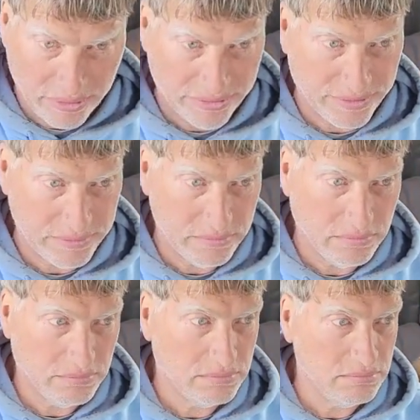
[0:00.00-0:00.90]
of
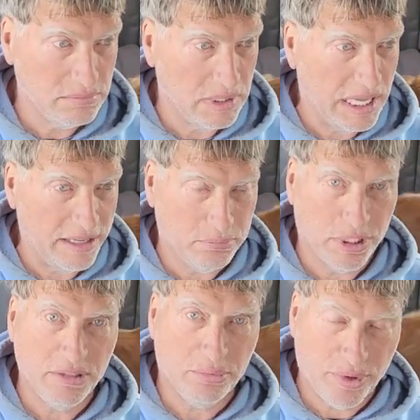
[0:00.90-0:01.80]
high
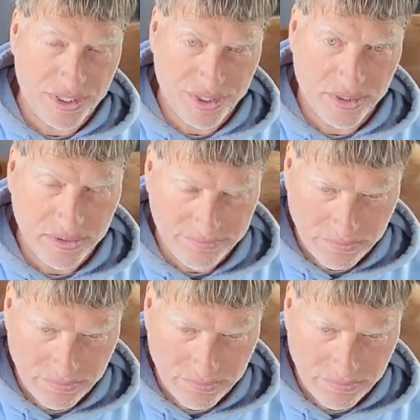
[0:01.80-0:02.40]
blood pressure,